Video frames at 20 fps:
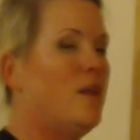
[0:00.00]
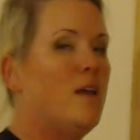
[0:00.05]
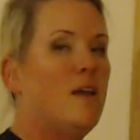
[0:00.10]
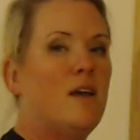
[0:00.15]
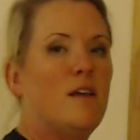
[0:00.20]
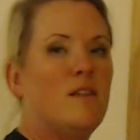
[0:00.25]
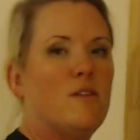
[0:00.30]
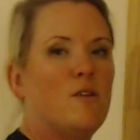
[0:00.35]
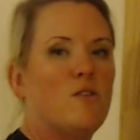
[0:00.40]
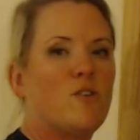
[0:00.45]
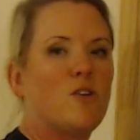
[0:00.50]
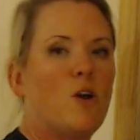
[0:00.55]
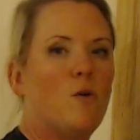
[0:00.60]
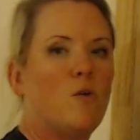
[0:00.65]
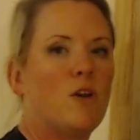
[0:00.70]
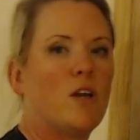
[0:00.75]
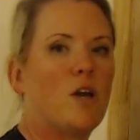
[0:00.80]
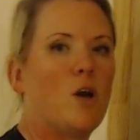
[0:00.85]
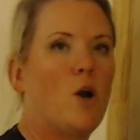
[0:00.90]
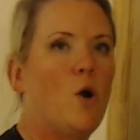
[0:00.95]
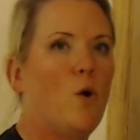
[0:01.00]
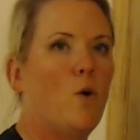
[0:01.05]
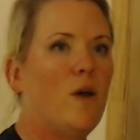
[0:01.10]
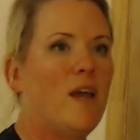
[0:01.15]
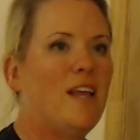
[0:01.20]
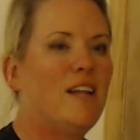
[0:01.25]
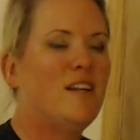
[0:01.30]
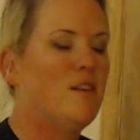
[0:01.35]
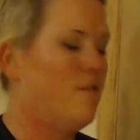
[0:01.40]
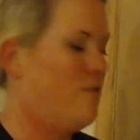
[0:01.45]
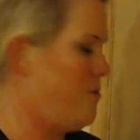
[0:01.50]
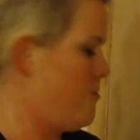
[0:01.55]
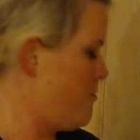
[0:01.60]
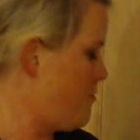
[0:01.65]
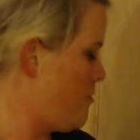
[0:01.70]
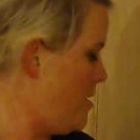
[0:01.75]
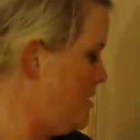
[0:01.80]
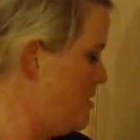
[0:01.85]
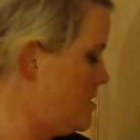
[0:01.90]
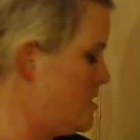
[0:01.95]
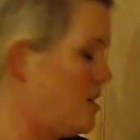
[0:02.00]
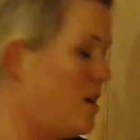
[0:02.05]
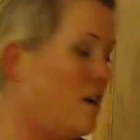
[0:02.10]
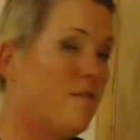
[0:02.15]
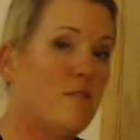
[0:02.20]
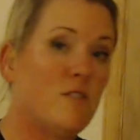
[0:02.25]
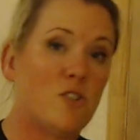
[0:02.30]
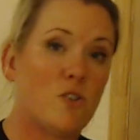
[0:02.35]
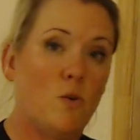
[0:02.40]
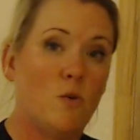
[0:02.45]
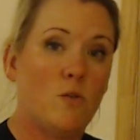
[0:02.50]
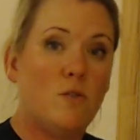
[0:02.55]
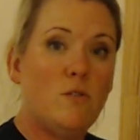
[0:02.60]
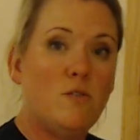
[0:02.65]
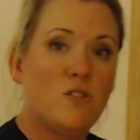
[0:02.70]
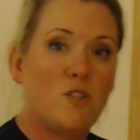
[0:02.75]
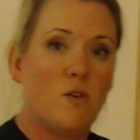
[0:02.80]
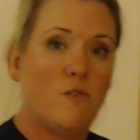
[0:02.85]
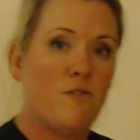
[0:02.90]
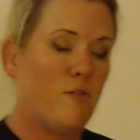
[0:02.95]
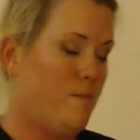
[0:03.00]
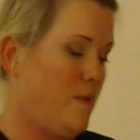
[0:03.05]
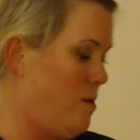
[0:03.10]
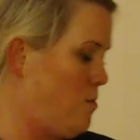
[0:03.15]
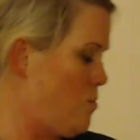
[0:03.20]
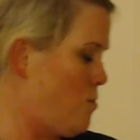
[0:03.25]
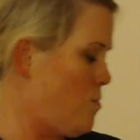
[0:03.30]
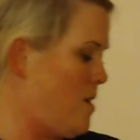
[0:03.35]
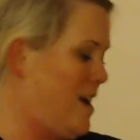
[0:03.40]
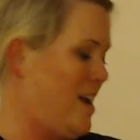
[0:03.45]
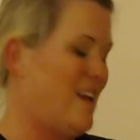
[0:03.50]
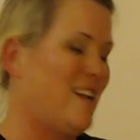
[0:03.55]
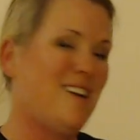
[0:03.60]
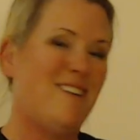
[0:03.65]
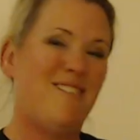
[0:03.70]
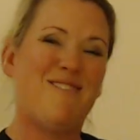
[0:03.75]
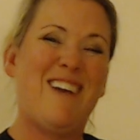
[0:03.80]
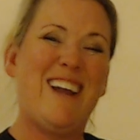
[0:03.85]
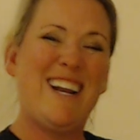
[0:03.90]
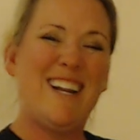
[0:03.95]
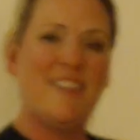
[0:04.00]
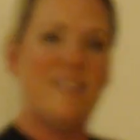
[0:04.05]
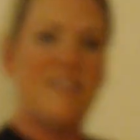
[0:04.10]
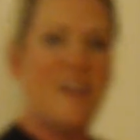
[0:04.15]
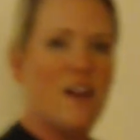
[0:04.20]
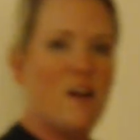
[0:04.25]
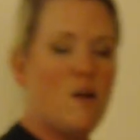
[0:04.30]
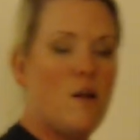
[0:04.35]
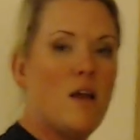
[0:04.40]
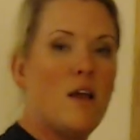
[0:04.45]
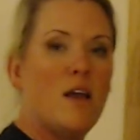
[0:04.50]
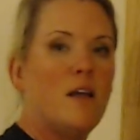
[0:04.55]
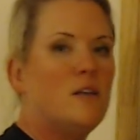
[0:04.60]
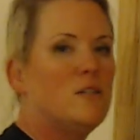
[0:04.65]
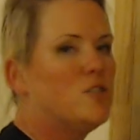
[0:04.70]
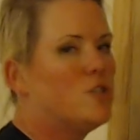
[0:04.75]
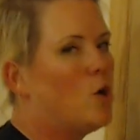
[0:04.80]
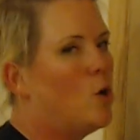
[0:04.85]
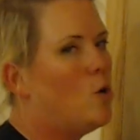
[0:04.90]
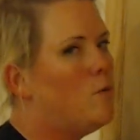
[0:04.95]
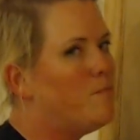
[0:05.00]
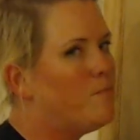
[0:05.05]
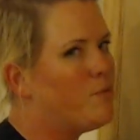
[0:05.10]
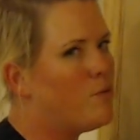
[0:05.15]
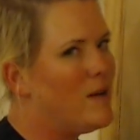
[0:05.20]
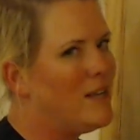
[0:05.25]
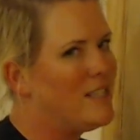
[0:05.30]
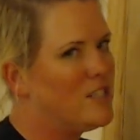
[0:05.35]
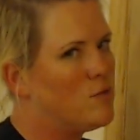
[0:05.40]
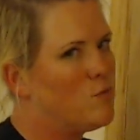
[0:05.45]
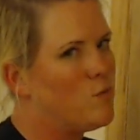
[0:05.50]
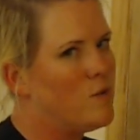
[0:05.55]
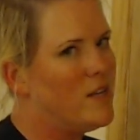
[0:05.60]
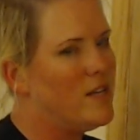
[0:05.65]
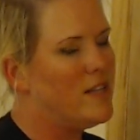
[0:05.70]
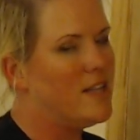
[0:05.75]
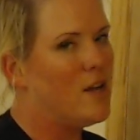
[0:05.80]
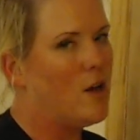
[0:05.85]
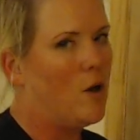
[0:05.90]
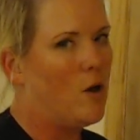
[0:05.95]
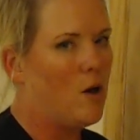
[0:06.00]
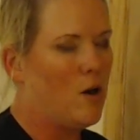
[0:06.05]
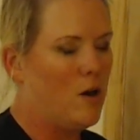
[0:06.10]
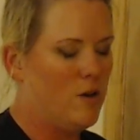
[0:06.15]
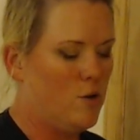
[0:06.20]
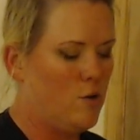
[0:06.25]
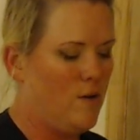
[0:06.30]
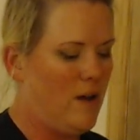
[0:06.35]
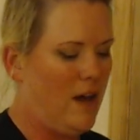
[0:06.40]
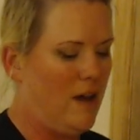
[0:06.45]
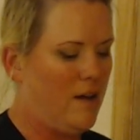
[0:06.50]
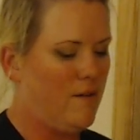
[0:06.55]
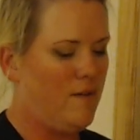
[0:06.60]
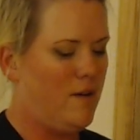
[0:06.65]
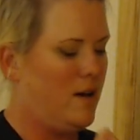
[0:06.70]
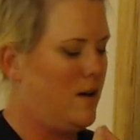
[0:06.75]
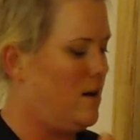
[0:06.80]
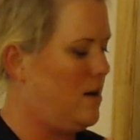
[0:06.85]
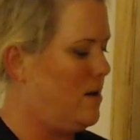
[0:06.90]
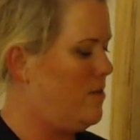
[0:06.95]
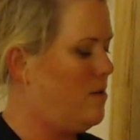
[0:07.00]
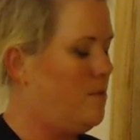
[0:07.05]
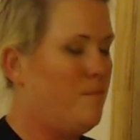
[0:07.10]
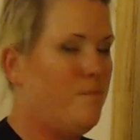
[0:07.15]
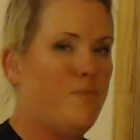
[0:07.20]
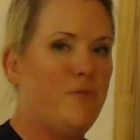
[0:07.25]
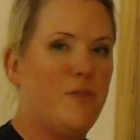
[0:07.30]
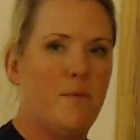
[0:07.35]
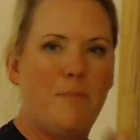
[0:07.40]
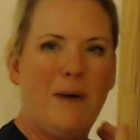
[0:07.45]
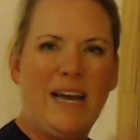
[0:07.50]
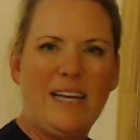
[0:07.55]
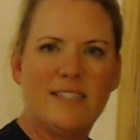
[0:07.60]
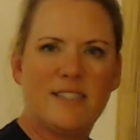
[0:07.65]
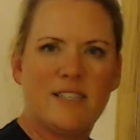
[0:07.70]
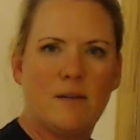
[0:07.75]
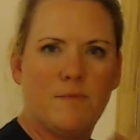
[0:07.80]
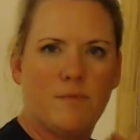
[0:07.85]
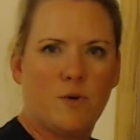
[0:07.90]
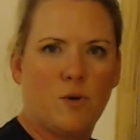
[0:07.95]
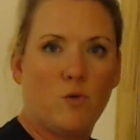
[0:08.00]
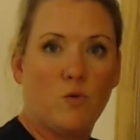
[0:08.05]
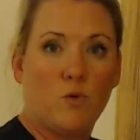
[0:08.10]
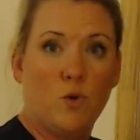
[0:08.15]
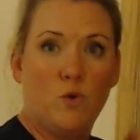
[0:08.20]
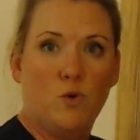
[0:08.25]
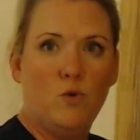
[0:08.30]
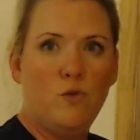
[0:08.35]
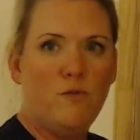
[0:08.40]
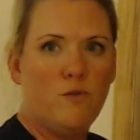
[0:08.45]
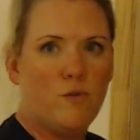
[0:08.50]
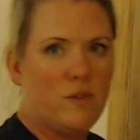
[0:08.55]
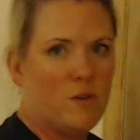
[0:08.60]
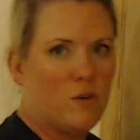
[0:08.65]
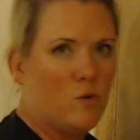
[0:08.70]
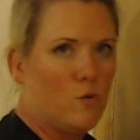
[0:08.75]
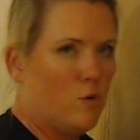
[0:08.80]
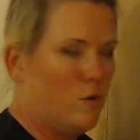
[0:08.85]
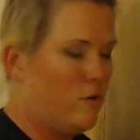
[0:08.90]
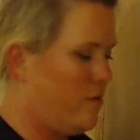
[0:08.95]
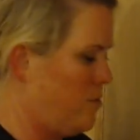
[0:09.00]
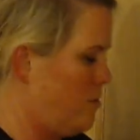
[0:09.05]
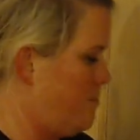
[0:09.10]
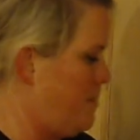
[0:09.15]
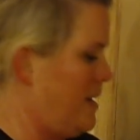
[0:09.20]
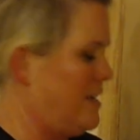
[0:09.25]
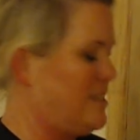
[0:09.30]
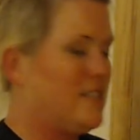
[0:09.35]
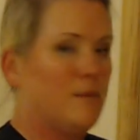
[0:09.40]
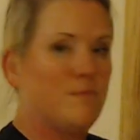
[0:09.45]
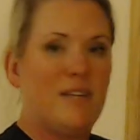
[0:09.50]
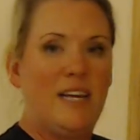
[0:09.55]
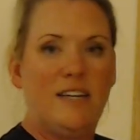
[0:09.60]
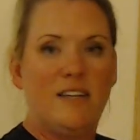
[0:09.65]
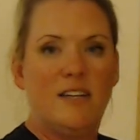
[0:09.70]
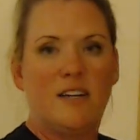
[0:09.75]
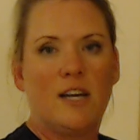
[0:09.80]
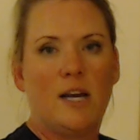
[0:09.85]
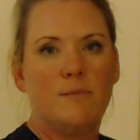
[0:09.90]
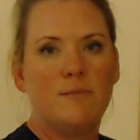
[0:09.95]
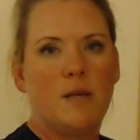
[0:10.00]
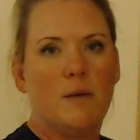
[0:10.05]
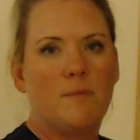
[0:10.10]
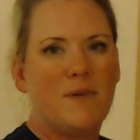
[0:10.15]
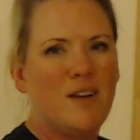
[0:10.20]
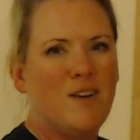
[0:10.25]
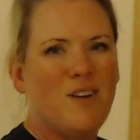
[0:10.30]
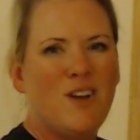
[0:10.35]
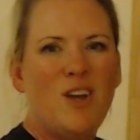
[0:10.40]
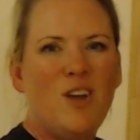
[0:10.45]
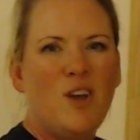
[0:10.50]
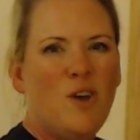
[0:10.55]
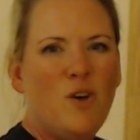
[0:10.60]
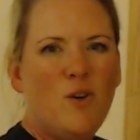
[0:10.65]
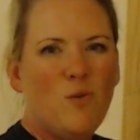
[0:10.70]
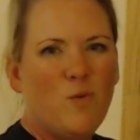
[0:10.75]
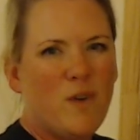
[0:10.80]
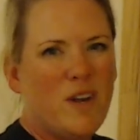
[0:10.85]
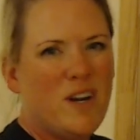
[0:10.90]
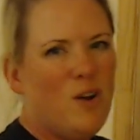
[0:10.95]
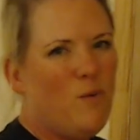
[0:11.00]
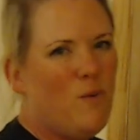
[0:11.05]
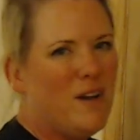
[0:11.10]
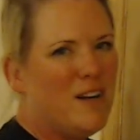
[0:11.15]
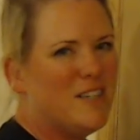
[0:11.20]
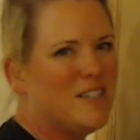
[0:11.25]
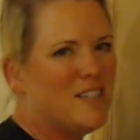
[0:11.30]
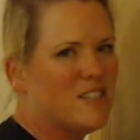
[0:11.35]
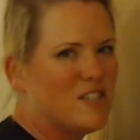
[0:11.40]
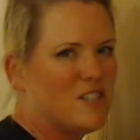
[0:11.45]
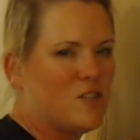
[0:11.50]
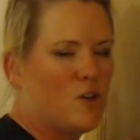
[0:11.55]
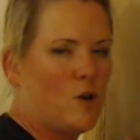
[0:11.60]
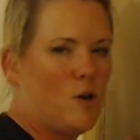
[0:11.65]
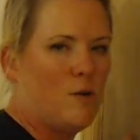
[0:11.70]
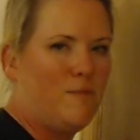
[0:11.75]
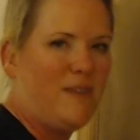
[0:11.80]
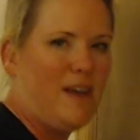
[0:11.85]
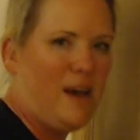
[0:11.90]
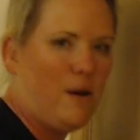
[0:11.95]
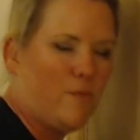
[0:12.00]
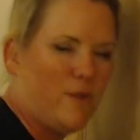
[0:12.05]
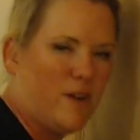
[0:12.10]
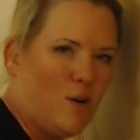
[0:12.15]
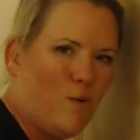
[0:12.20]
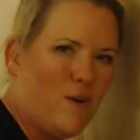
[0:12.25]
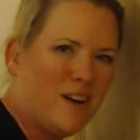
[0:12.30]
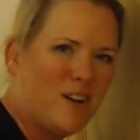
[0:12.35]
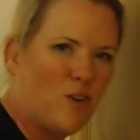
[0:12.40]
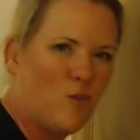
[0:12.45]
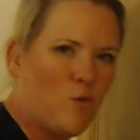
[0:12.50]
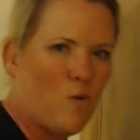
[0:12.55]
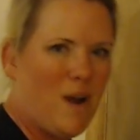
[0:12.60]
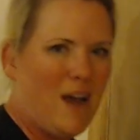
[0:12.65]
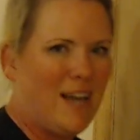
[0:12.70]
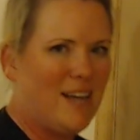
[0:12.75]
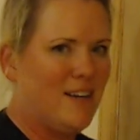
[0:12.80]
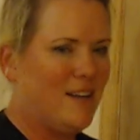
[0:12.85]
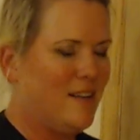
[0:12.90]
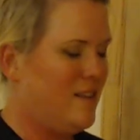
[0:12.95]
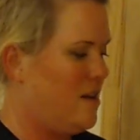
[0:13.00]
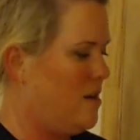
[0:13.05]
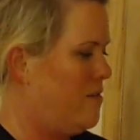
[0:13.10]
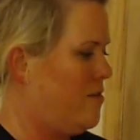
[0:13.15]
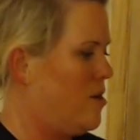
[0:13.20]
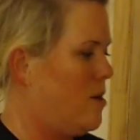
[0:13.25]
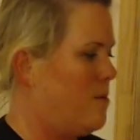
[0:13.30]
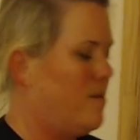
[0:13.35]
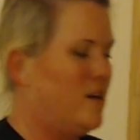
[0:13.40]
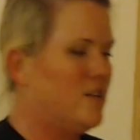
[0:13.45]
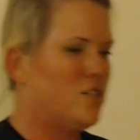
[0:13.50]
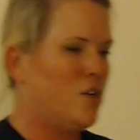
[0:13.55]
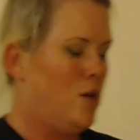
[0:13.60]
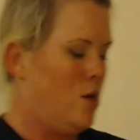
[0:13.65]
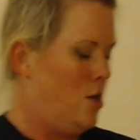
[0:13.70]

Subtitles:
Then you're going to go in the front of the shoulder. So for me, right in there. Don't press really hard. You have the bicep groove, or the groove of the bicep tendon comes up here. We don't want to disturb that. We don't want to grind in there very much.